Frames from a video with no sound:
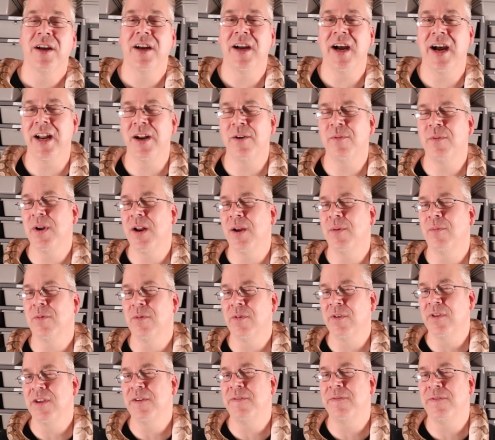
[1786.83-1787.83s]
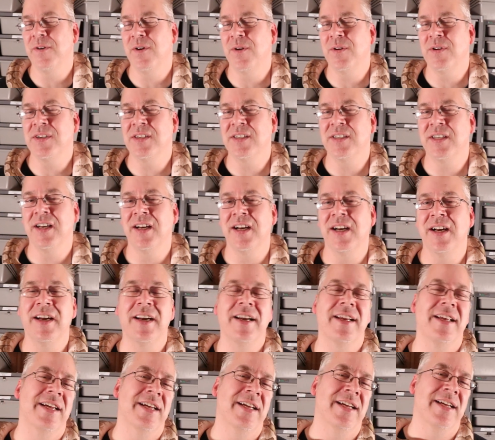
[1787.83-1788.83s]
Kind of what I'm really focused
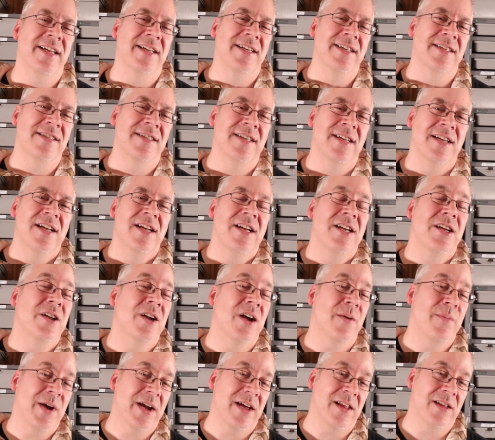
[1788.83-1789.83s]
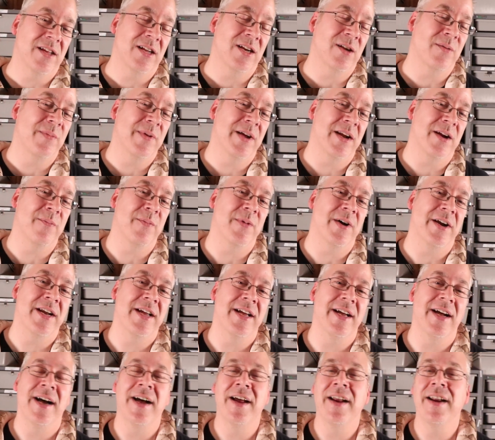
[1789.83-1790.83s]
on is, you know, make a little bit of
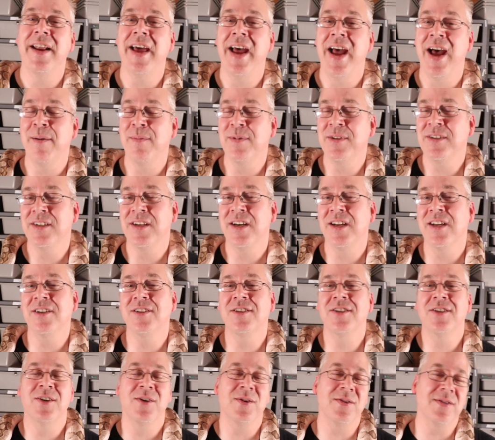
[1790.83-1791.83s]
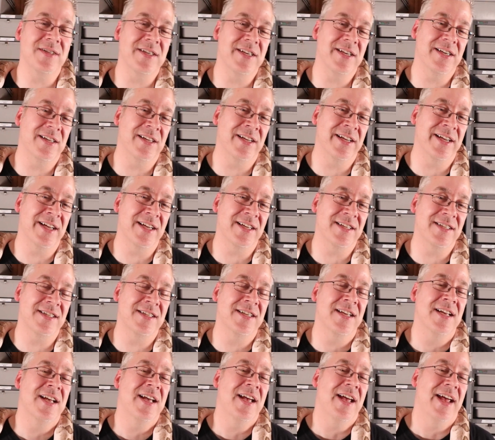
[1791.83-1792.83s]
money on Amazon associate
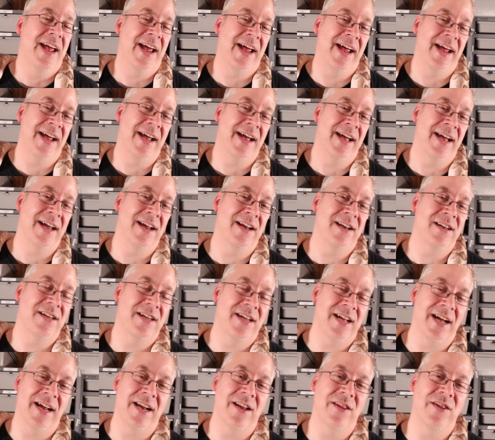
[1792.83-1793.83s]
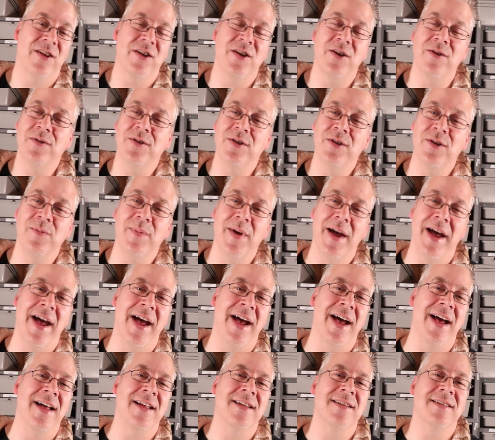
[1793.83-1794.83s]
links and kind of the YouTube
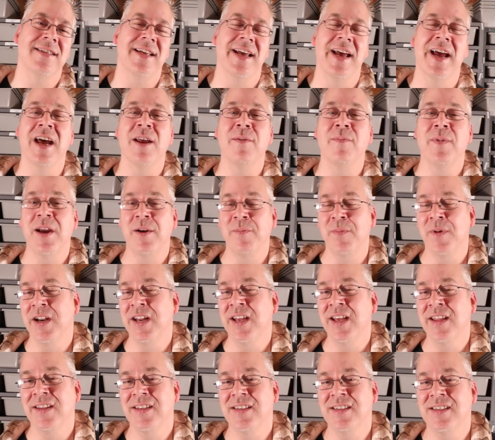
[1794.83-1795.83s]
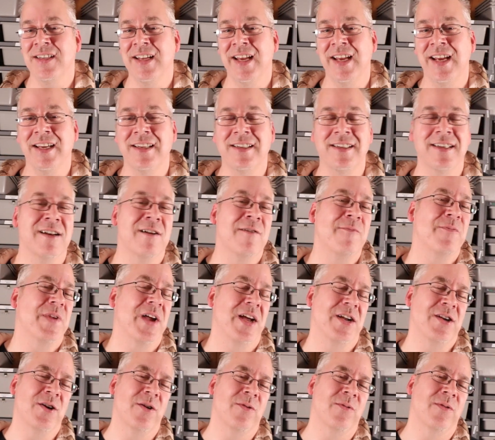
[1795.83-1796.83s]
ads and make money on the snakes.
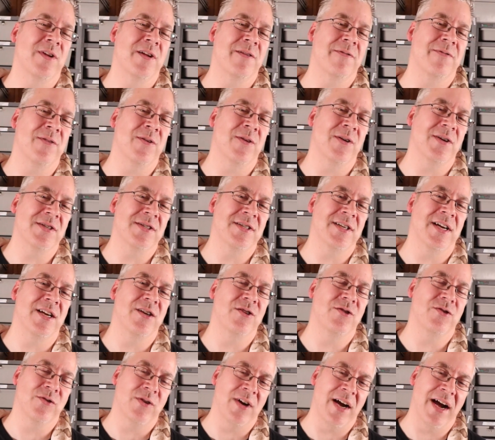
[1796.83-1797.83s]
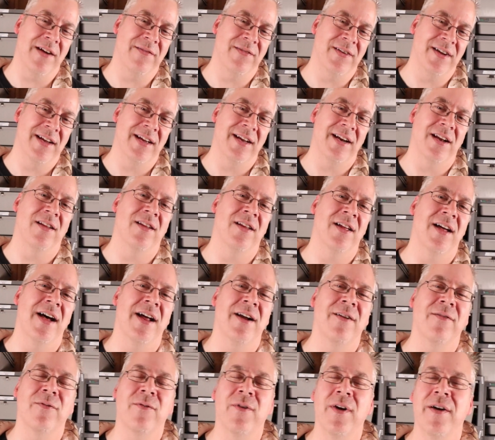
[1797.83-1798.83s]
I don't really focus on driving in a
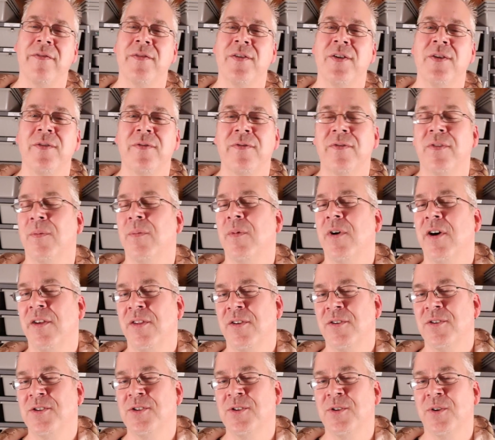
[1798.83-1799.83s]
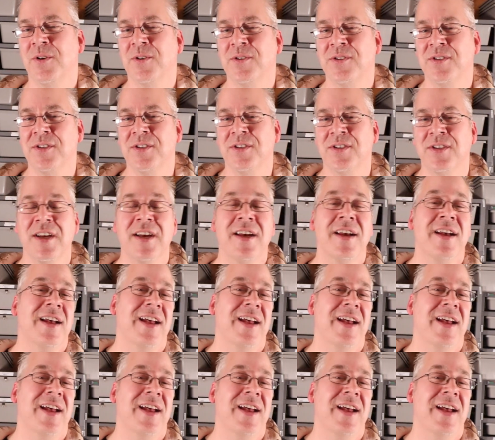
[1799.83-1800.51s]
lot of revenue from other sources.